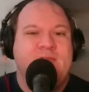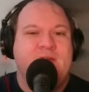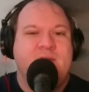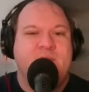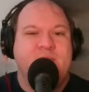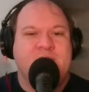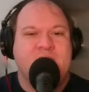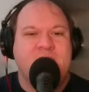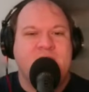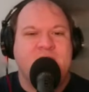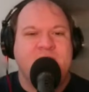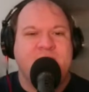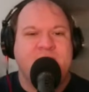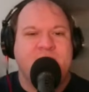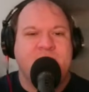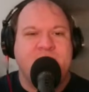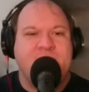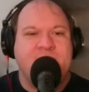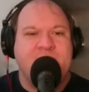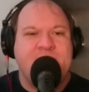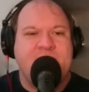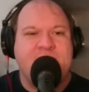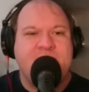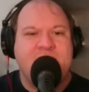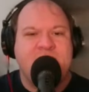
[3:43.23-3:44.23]
Then we go from
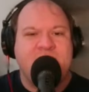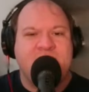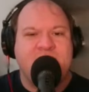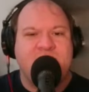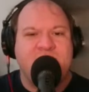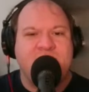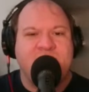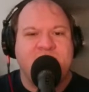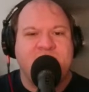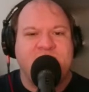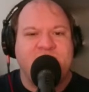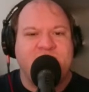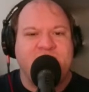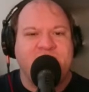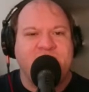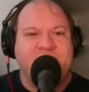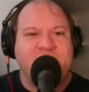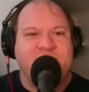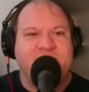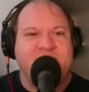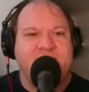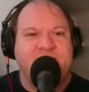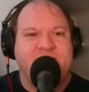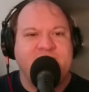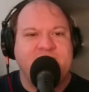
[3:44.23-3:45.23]
there to
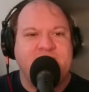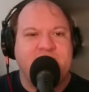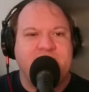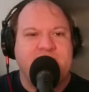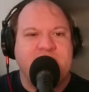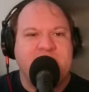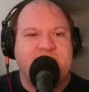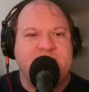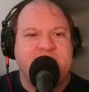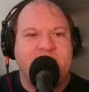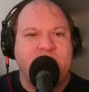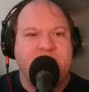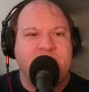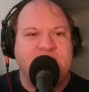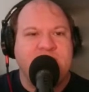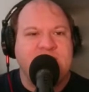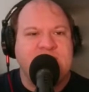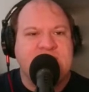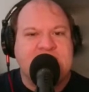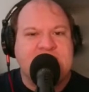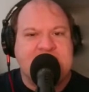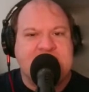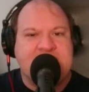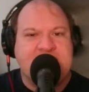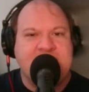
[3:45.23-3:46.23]
Sergeant Fury
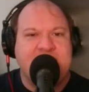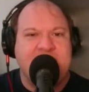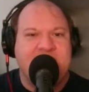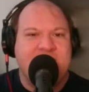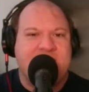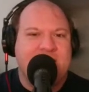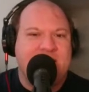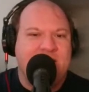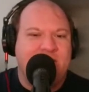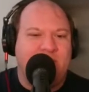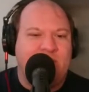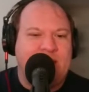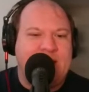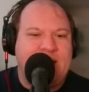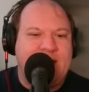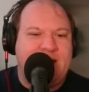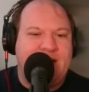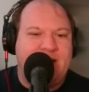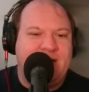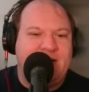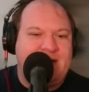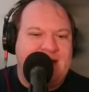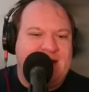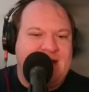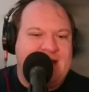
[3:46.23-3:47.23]
14,
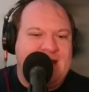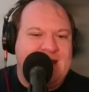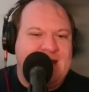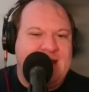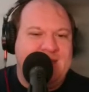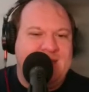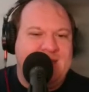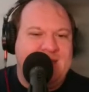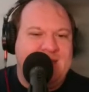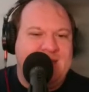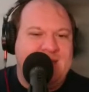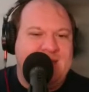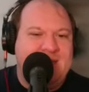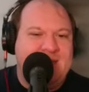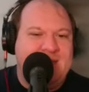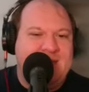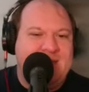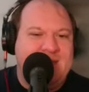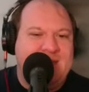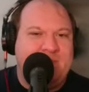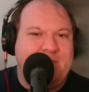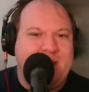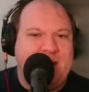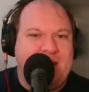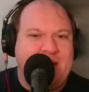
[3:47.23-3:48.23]
where
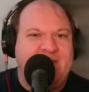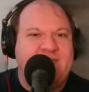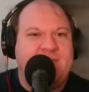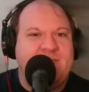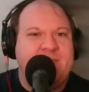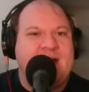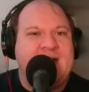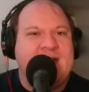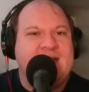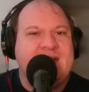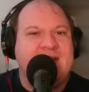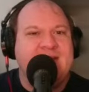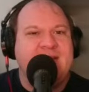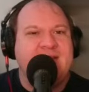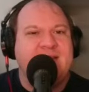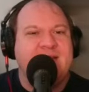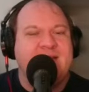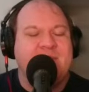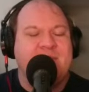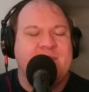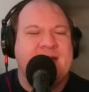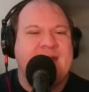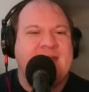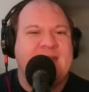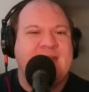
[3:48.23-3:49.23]
embarrassed by
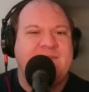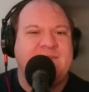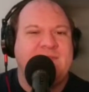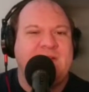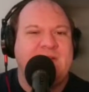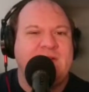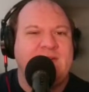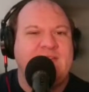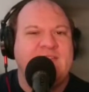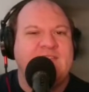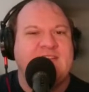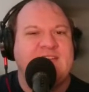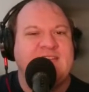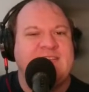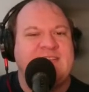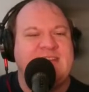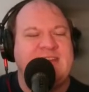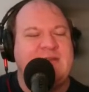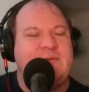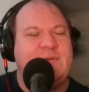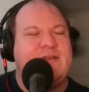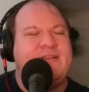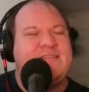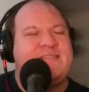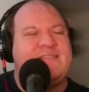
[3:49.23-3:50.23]
Nick Fury's
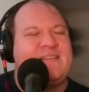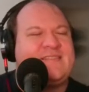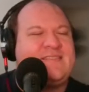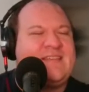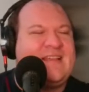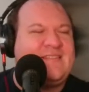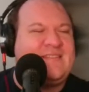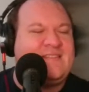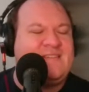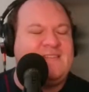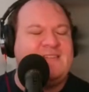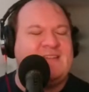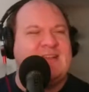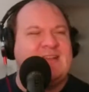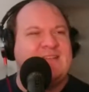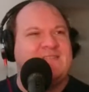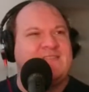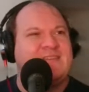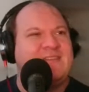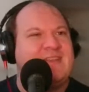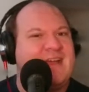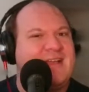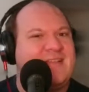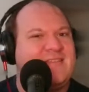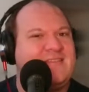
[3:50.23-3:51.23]
continuing successes against
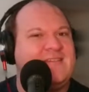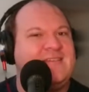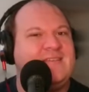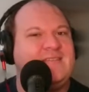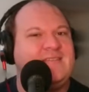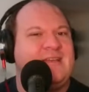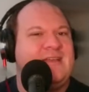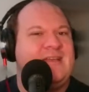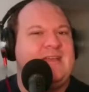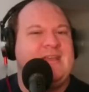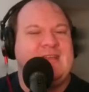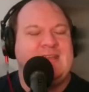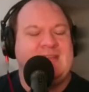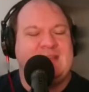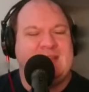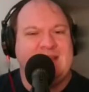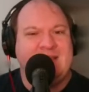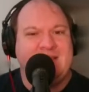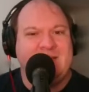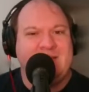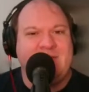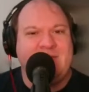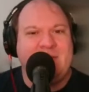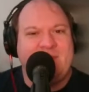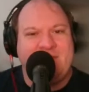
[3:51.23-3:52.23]
the Nazis,
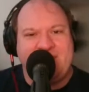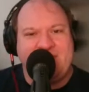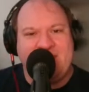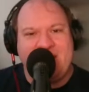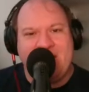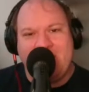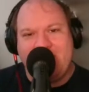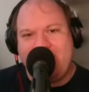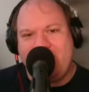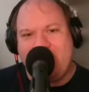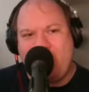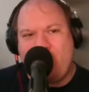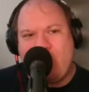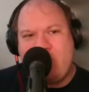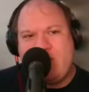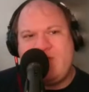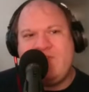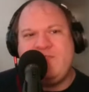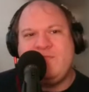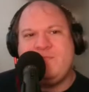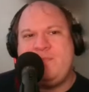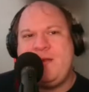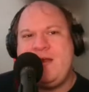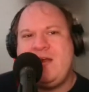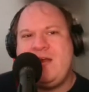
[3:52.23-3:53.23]
Hitler himself
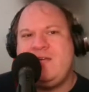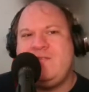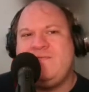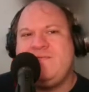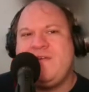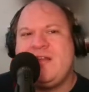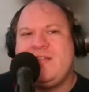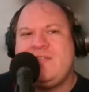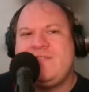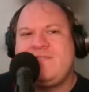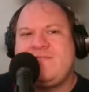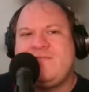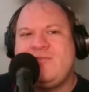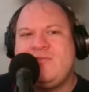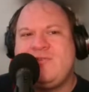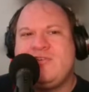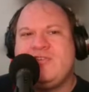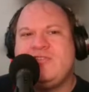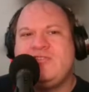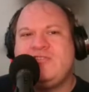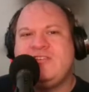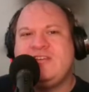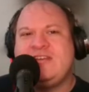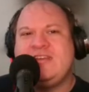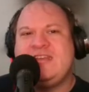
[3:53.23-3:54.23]
orders Baron von
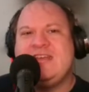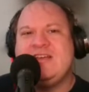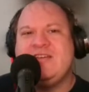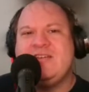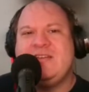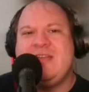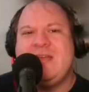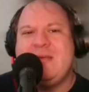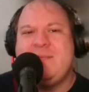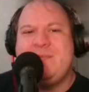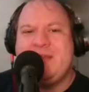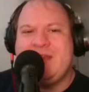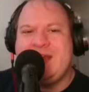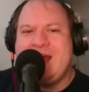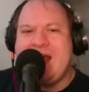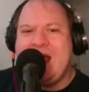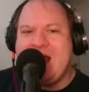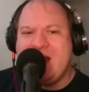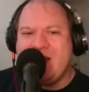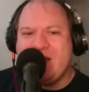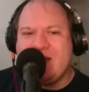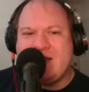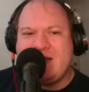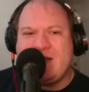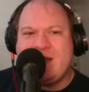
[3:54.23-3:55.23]
Strucker to kill him and the
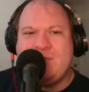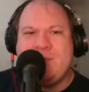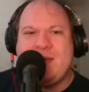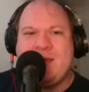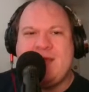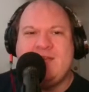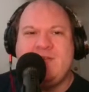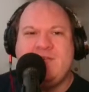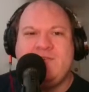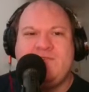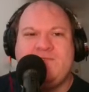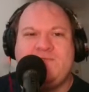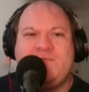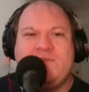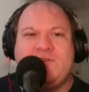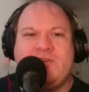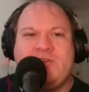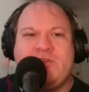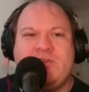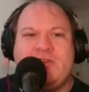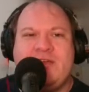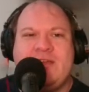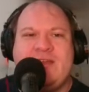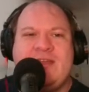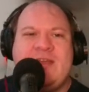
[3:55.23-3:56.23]
Howling Commandos for
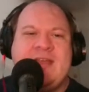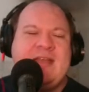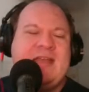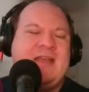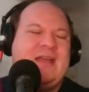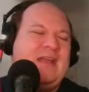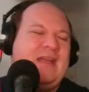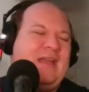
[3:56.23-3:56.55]
good.